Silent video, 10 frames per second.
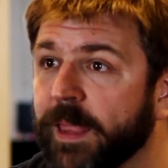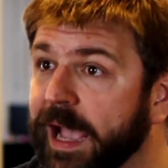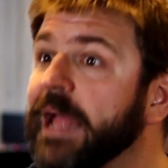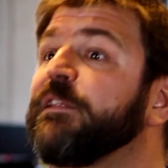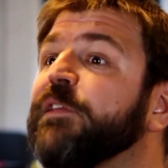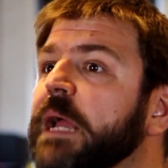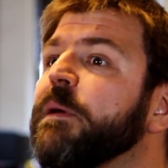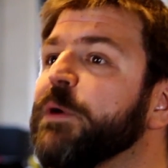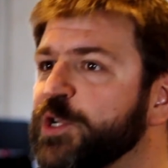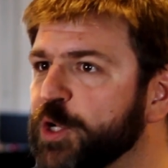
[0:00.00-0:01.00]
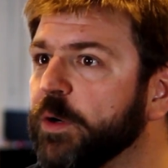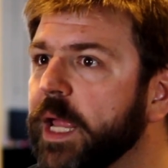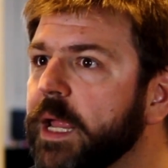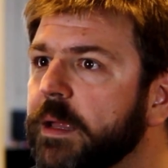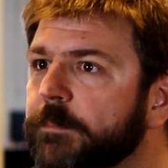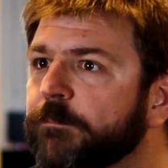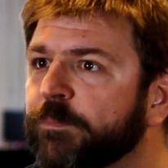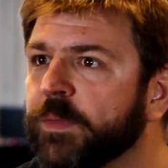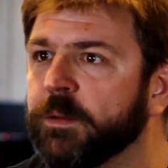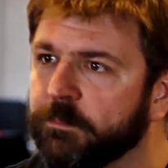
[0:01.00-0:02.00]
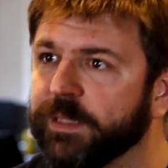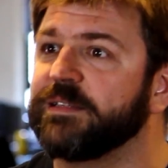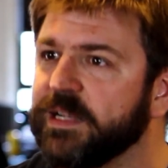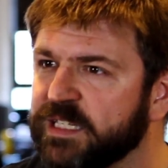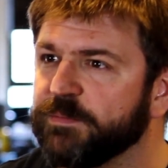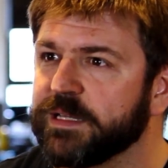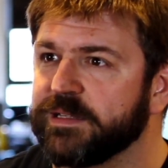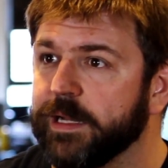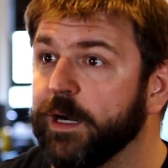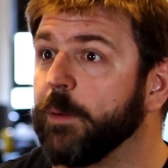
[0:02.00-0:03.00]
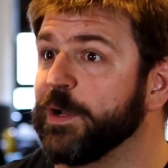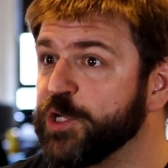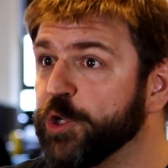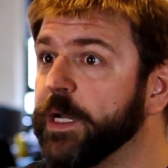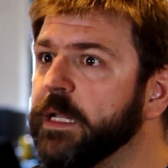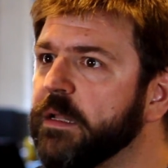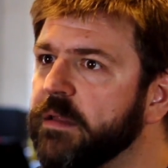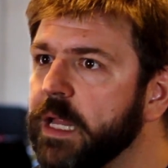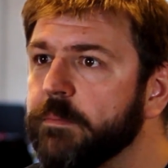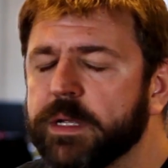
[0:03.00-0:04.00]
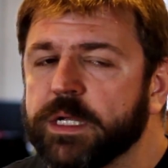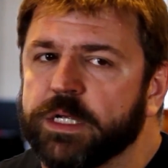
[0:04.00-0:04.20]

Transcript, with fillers: At the time, I was joking, but six months later, I was joining the team.